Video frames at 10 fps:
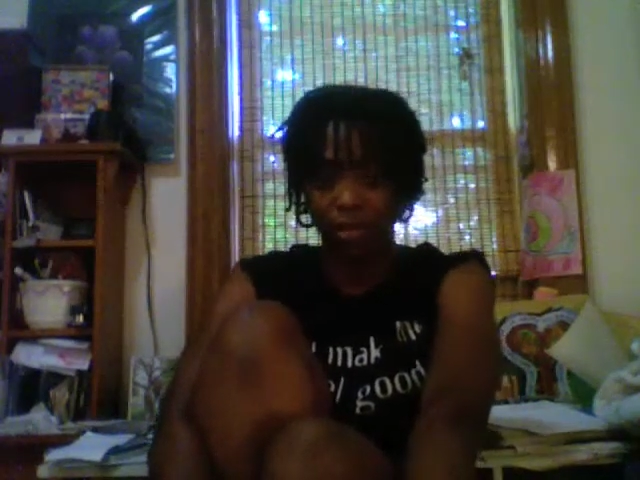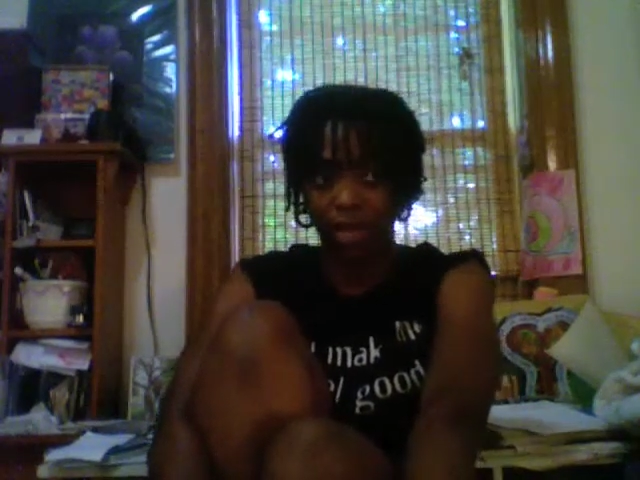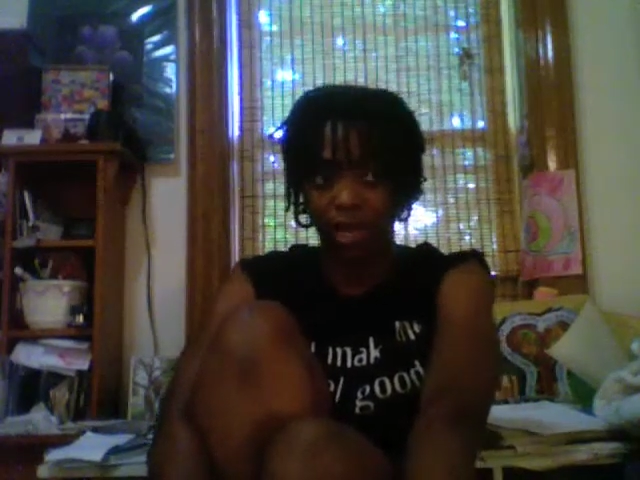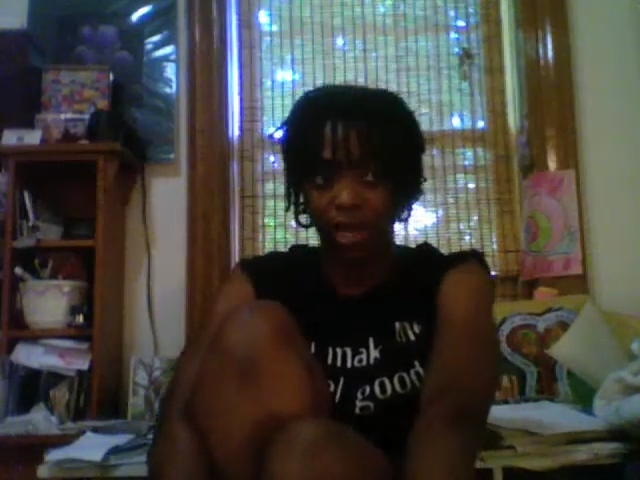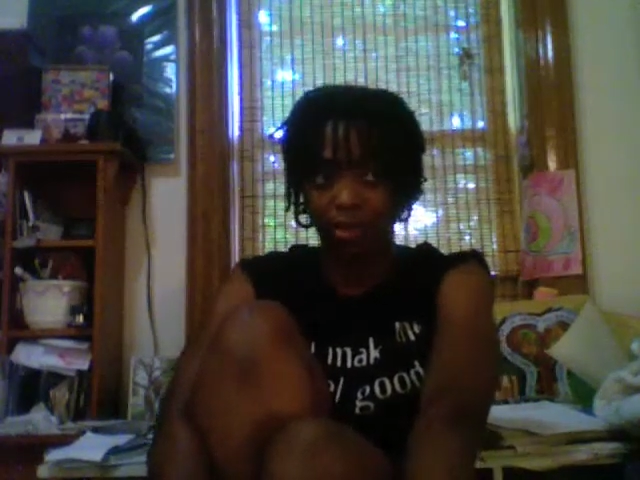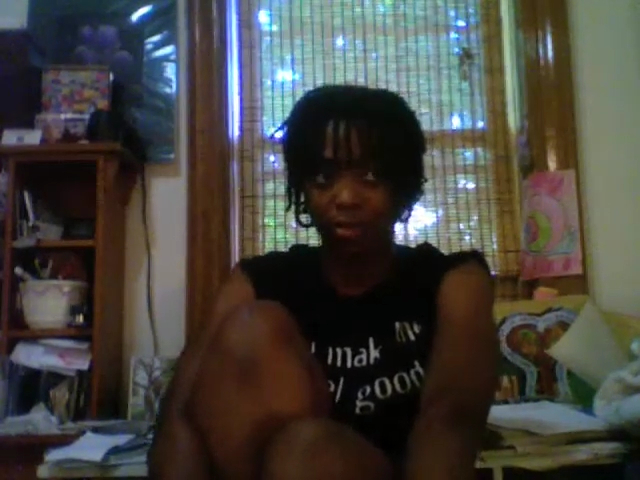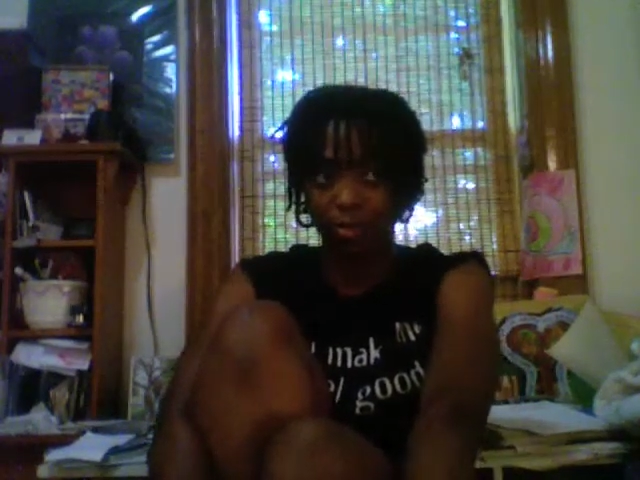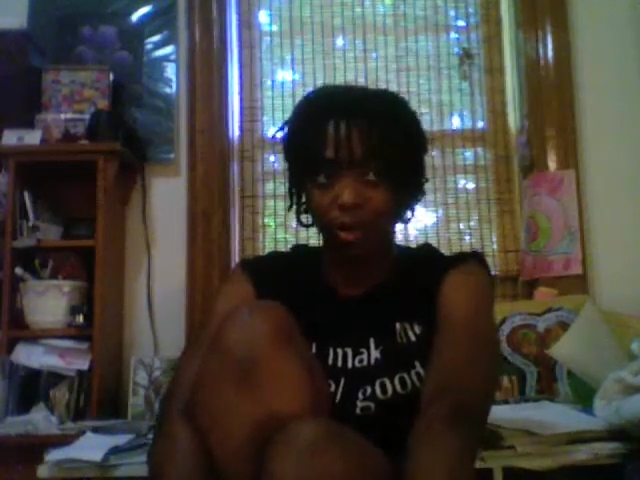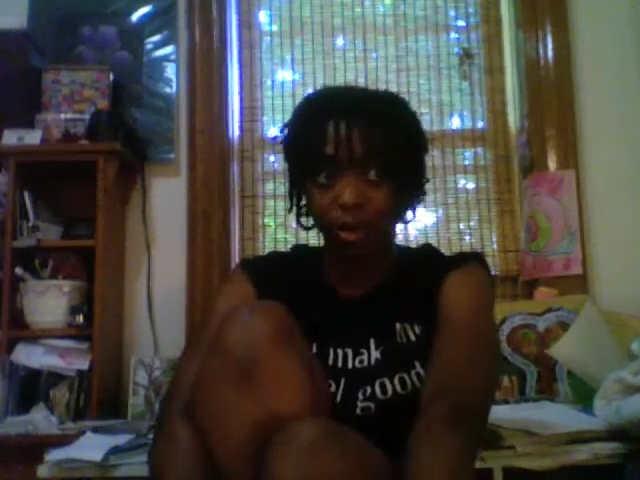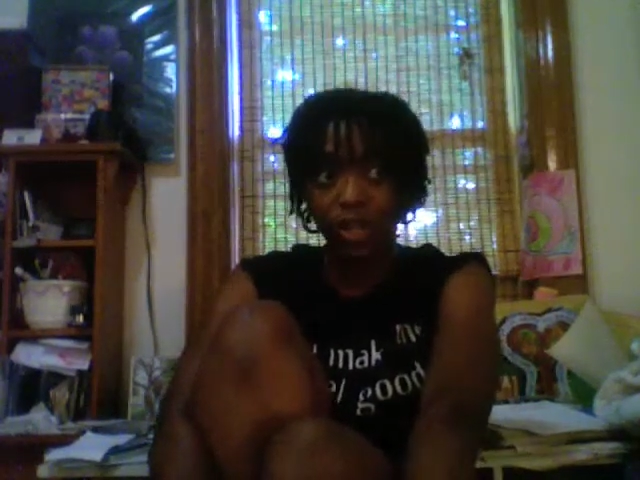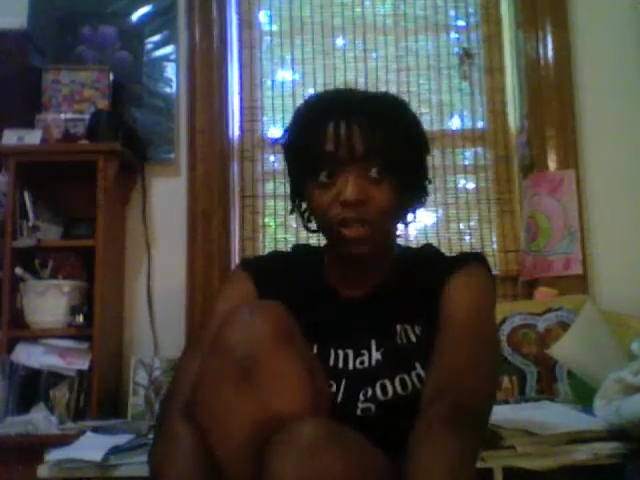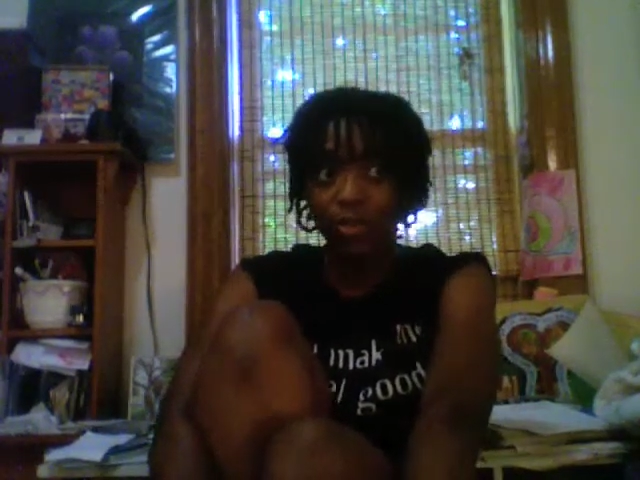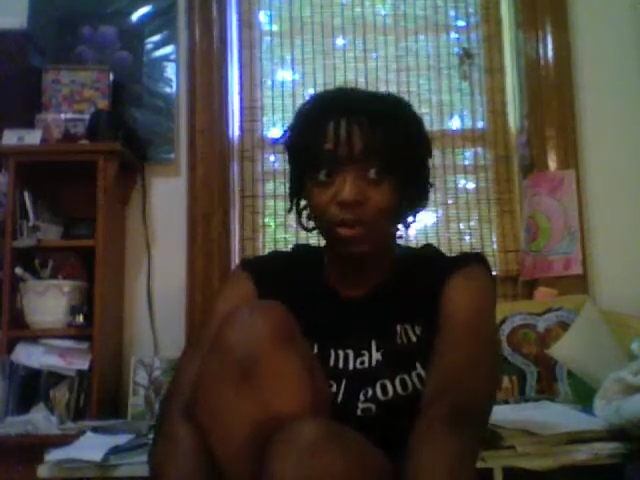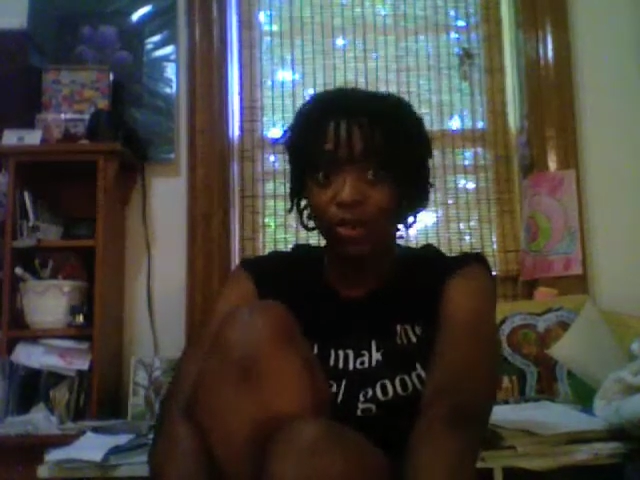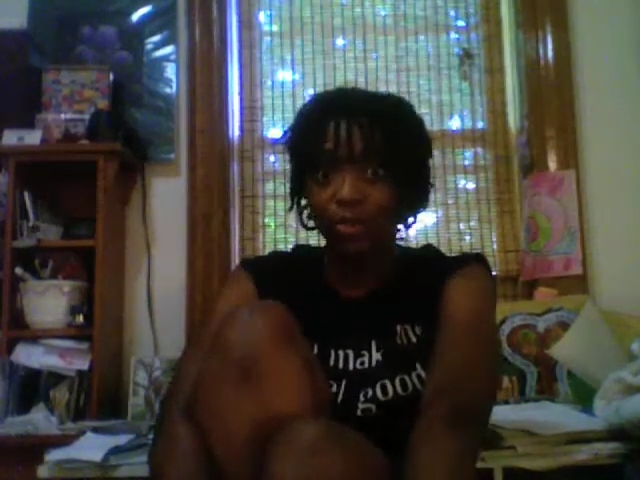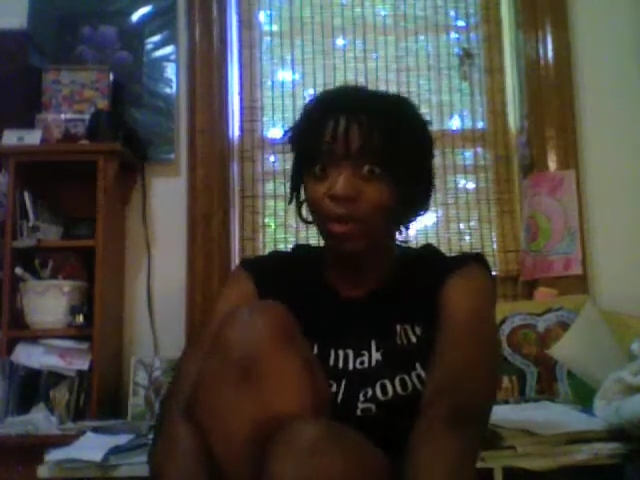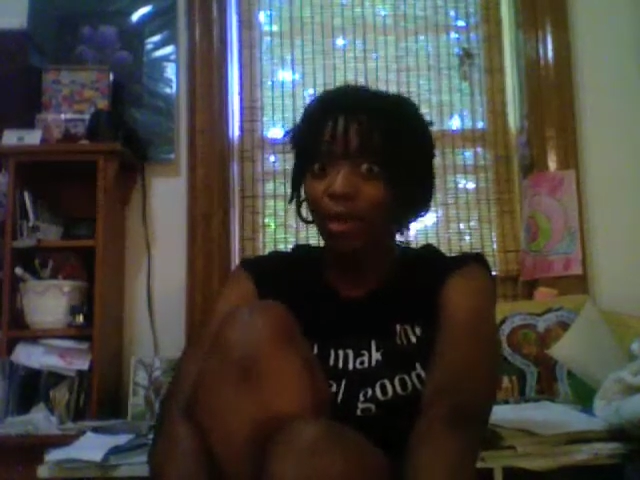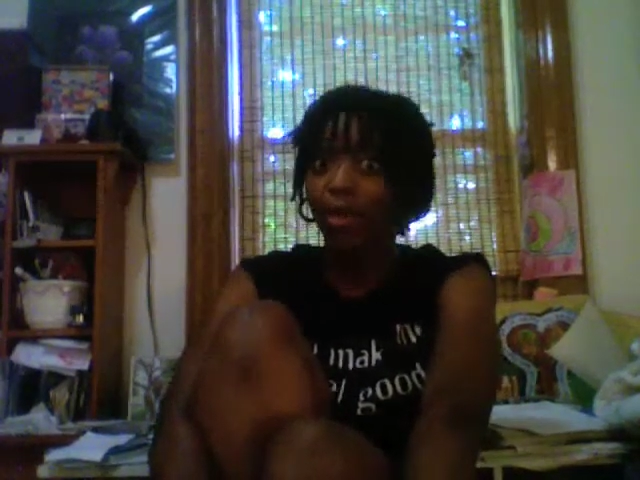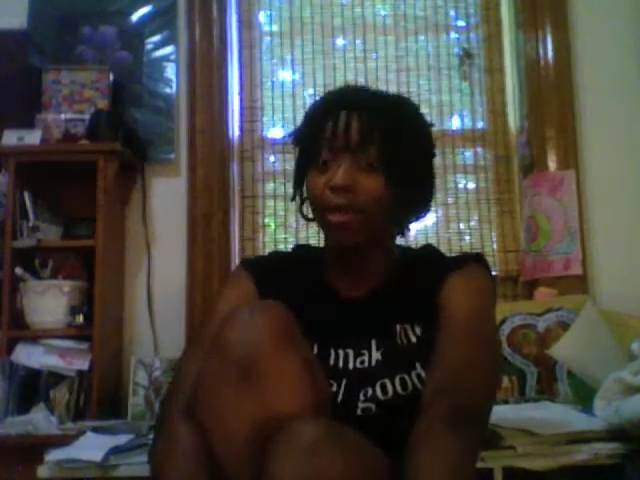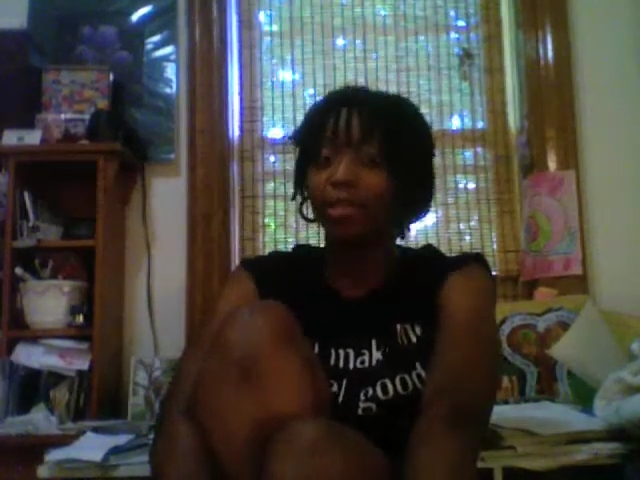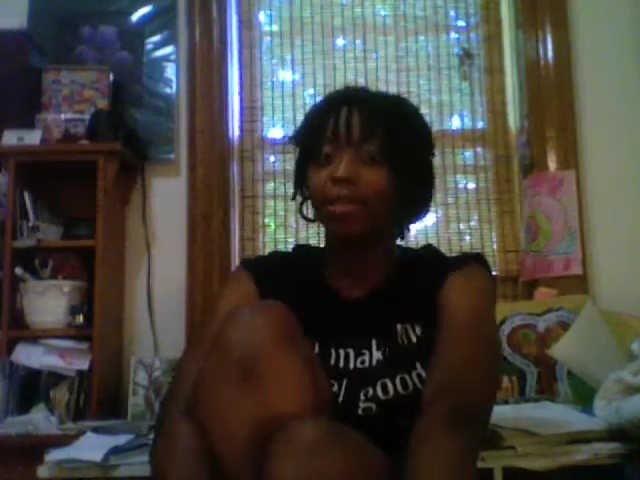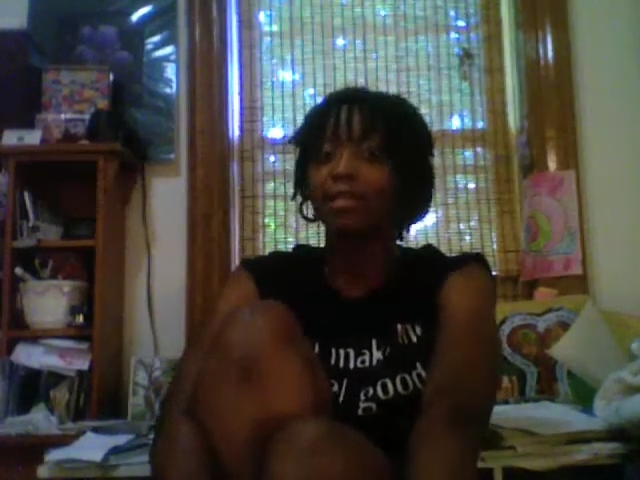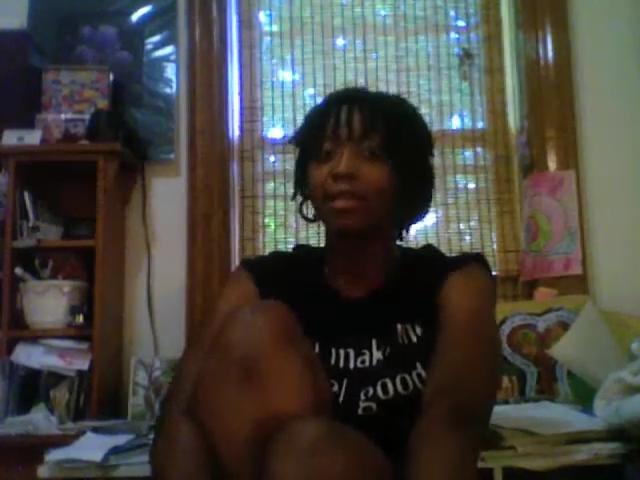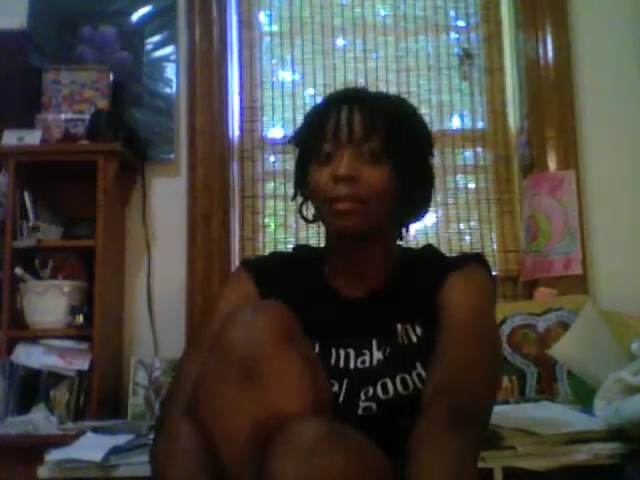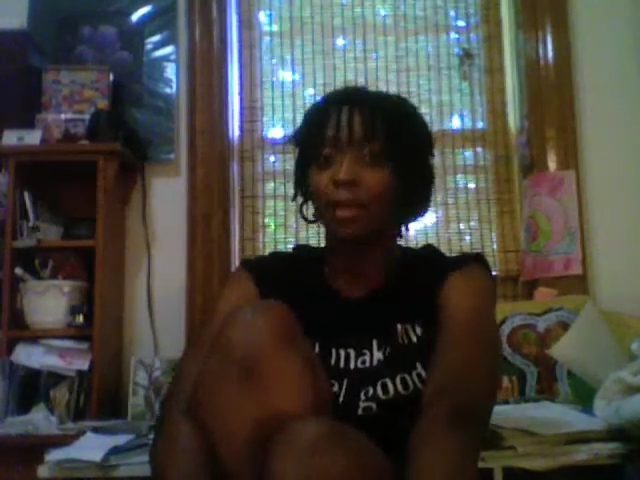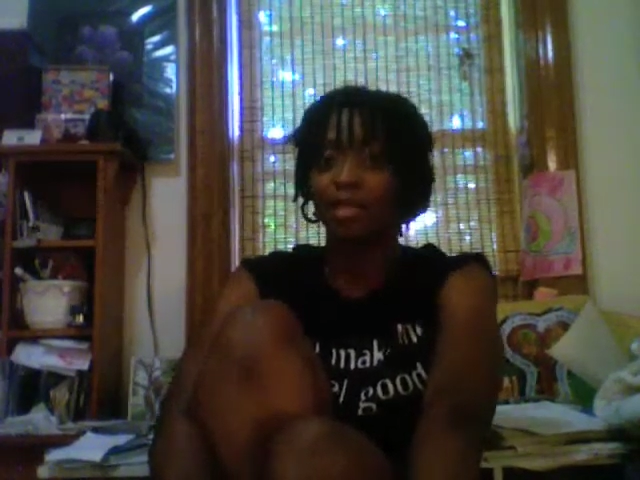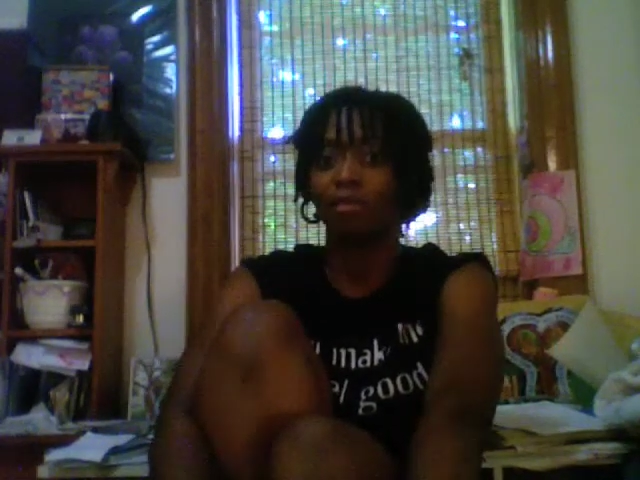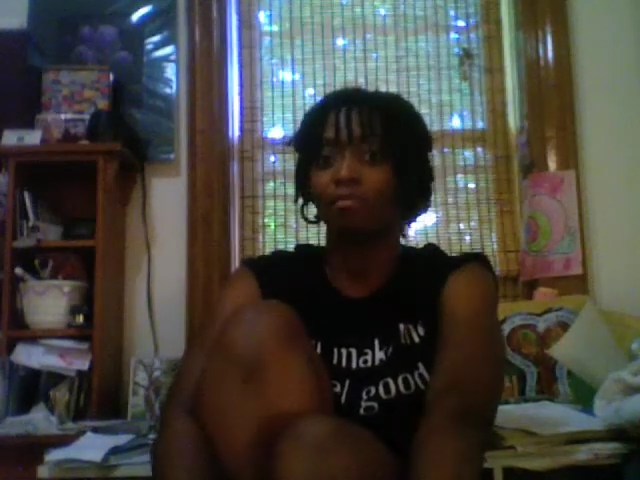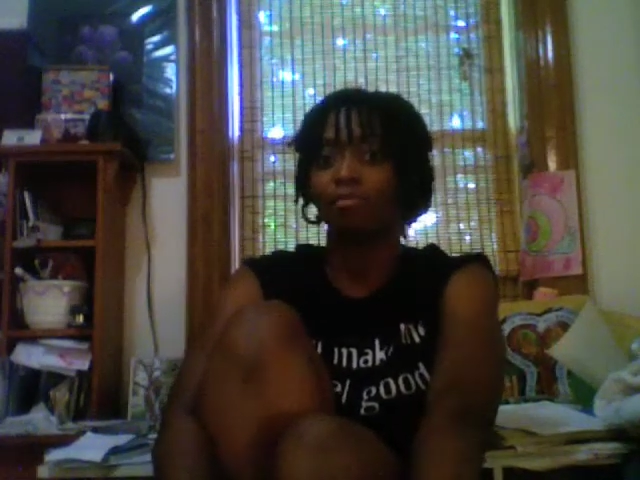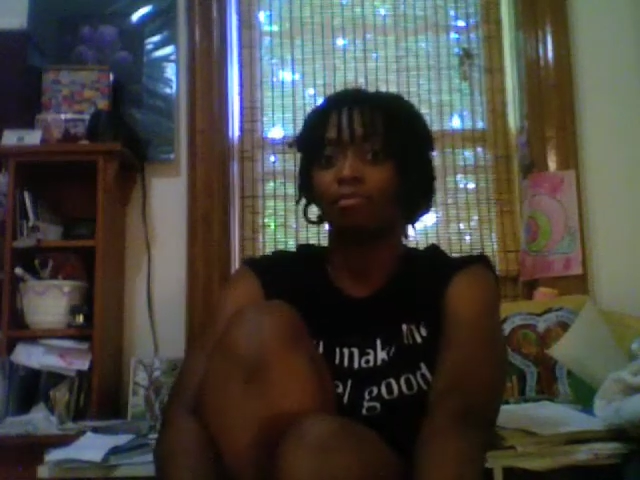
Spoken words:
I would put it toward buying this amazing